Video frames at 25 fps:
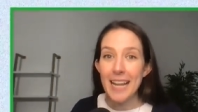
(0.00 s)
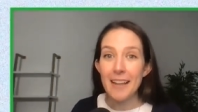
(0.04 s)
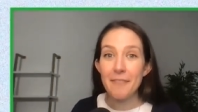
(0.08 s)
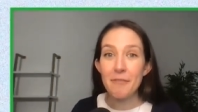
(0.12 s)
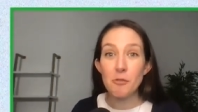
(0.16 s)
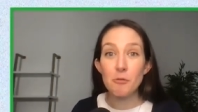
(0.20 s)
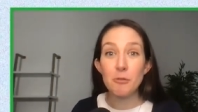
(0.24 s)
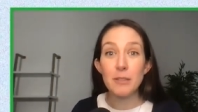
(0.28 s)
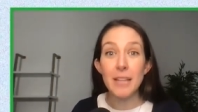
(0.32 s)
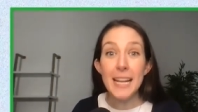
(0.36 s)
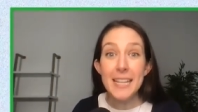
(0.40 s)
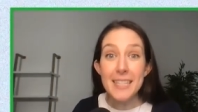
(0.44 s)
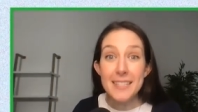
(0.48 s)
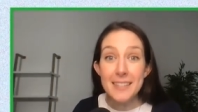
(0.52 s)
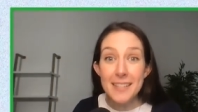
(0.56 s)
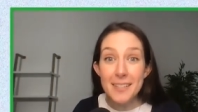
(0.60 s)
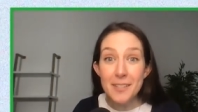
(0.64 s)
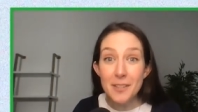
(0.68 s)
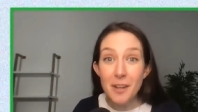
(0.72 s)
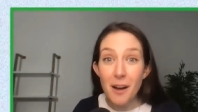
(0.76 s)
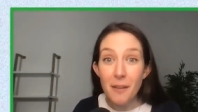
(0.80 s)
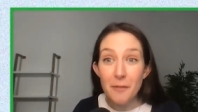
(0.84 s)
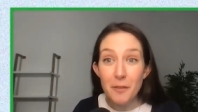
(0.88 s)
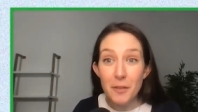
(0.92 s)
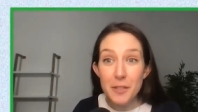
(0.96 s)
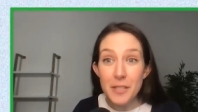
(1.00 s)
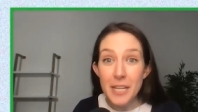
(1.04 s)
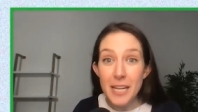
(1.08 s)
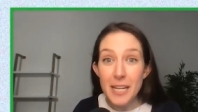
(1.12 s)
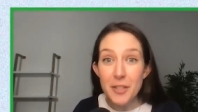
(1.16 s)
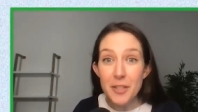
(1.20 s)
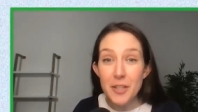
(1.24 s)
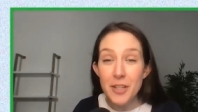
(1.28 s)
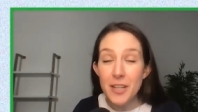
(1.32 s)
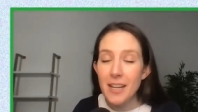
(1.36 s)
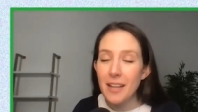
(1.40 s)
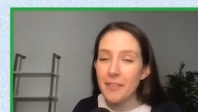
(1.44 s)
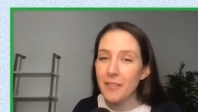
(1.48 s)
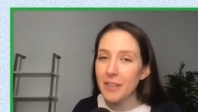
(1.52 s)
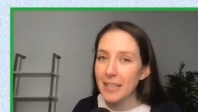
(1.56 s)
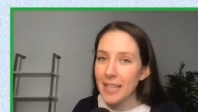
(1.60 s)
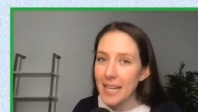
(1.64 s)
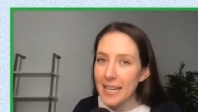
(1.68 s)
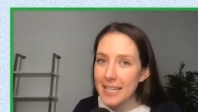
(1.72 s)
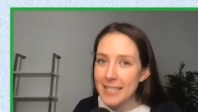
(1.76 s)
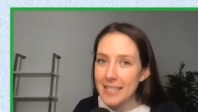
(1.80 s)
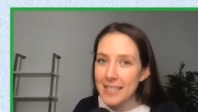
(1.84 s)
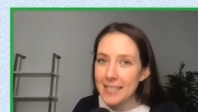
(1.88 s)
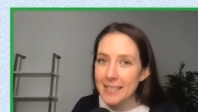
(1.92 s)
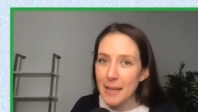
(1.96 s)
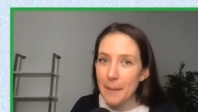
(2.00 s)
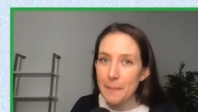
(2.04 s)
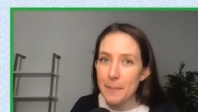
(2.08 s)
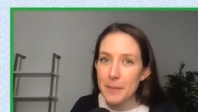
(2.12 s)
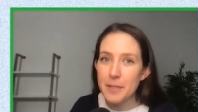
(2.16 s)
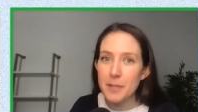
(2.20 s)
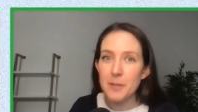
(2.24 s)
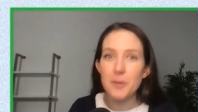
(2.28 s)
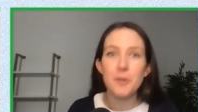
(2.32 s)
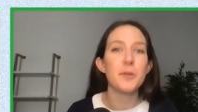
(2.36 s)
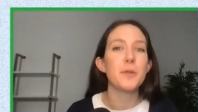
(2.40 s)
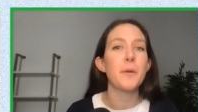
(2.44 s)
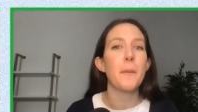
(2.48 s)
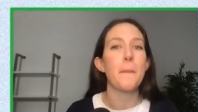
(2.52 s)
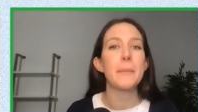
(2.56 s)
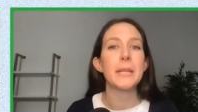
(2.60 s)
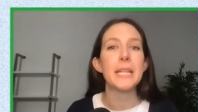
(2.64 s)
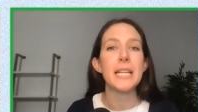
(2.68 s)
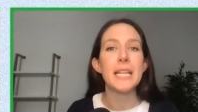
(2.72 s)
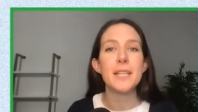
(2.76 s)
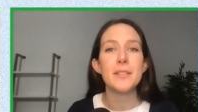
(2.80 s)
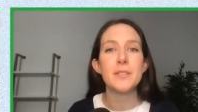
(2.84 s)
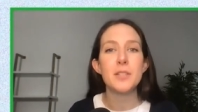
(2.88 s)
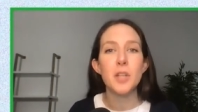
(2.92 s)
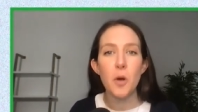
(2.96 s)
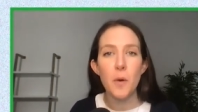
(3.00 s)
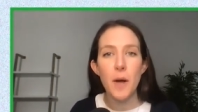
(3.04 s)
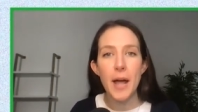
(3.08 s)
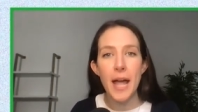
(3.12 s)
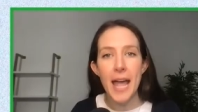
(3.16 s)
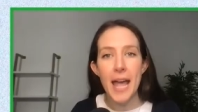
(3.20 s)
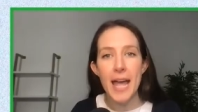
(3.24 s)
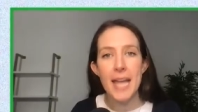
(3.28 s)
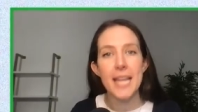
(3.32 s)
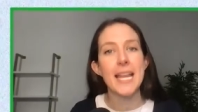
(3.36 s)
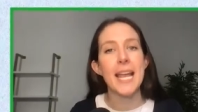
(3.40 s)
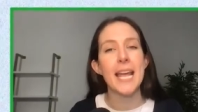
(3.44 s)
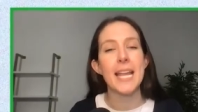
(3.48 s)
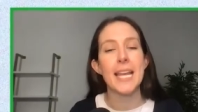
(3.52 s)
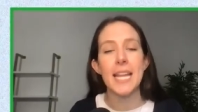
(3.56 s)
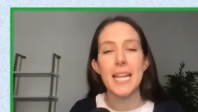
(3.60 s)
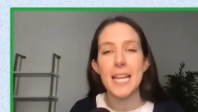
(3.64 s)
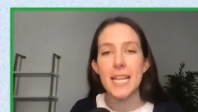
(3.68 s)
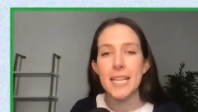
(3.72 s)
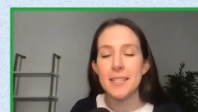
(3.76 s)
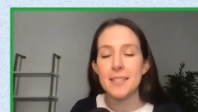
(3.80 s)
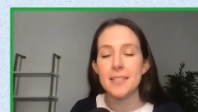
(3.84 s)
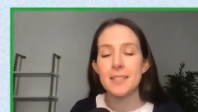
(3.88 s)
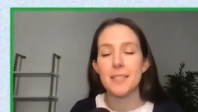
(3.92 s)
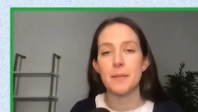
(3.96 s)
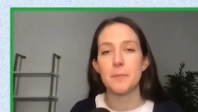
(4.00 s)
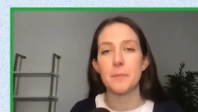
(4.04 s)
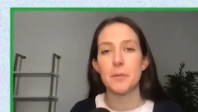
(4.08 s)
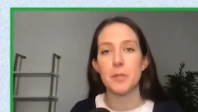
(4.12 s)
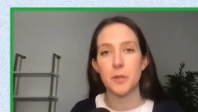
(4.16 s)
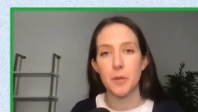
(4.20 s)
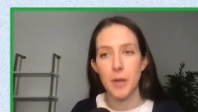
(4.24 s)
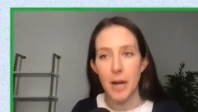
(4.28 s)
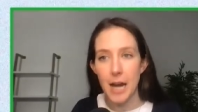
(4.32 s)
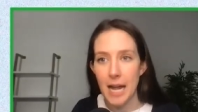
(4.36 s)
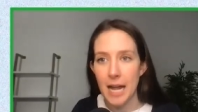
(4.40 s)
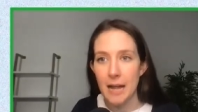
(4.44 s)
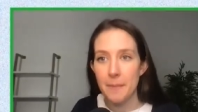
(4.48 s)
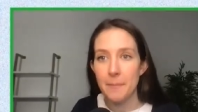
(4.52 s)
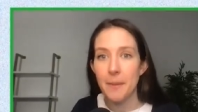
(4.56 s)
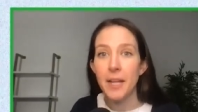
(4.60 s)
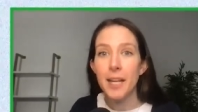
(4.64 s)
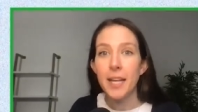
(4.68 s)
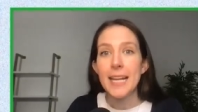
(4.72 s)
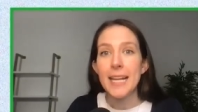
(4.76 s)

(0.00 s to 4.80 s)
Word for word: If you liked this conversation, if you liked this episode, please go ahead and hit subscribe.